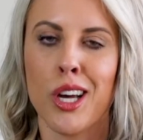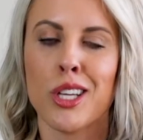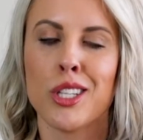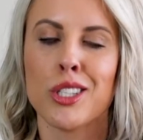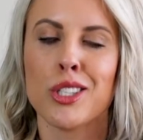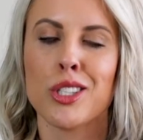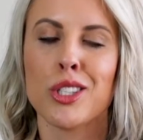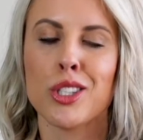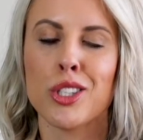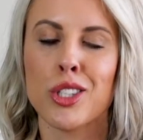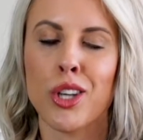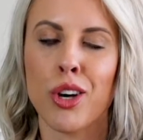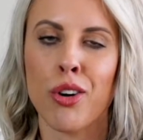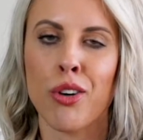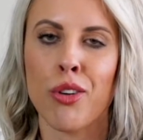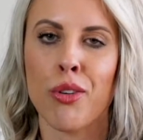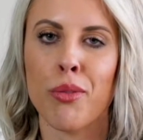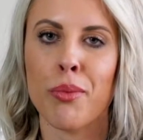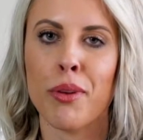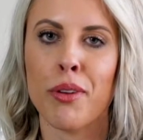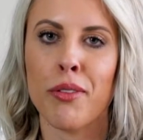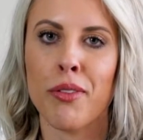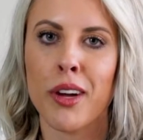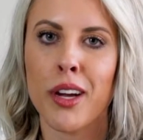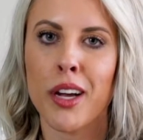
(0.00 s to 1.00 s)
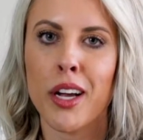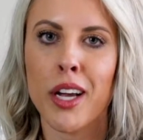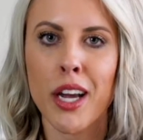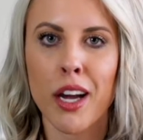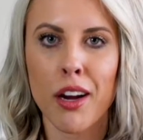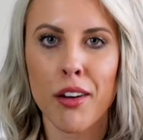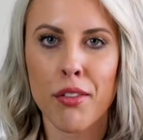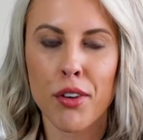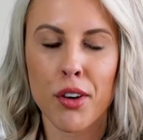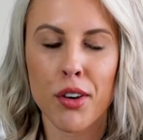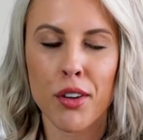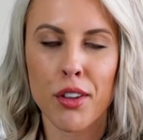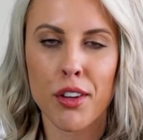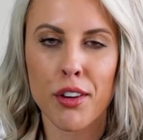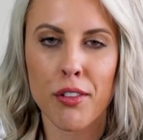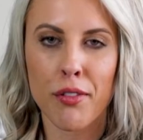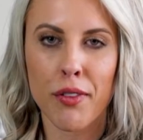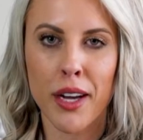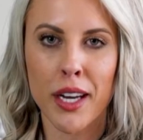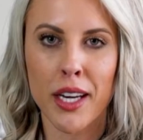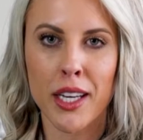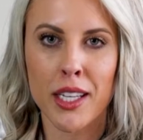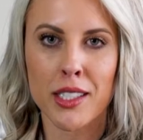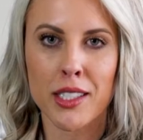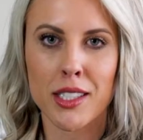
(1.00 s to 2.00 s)
So be very careful with your
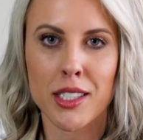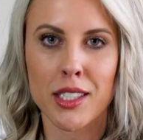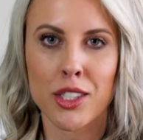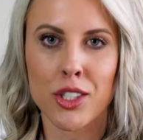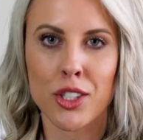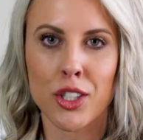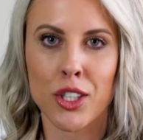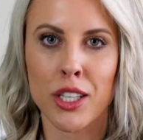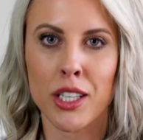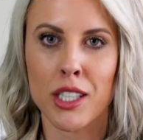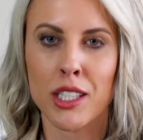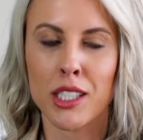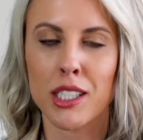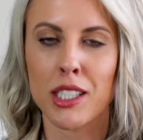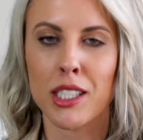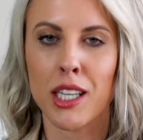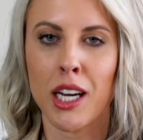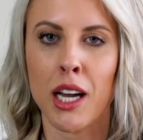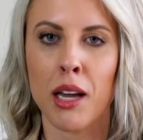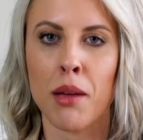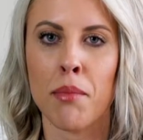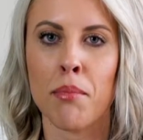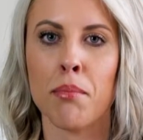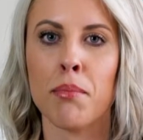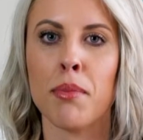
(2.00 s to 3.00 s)
finances during this time.